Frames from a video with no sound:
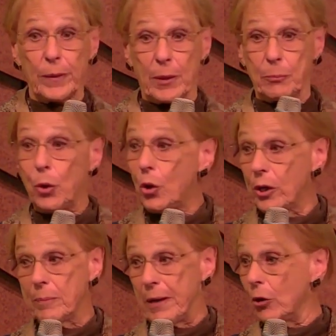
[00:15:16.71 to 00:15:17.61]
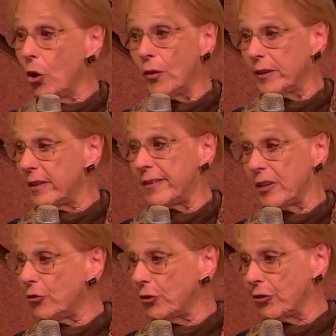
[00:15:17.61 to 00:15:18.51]
the board made all the
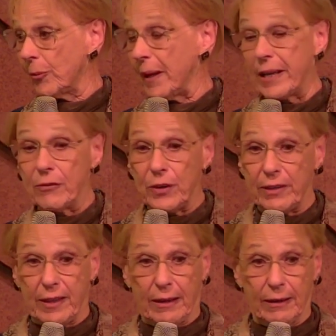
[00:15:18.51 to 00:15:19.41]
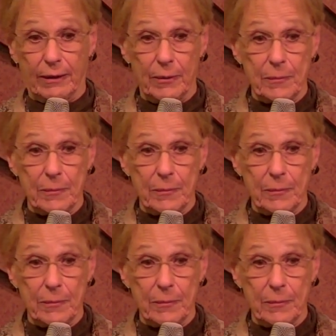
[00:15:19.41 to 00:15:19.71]
decisions about everything.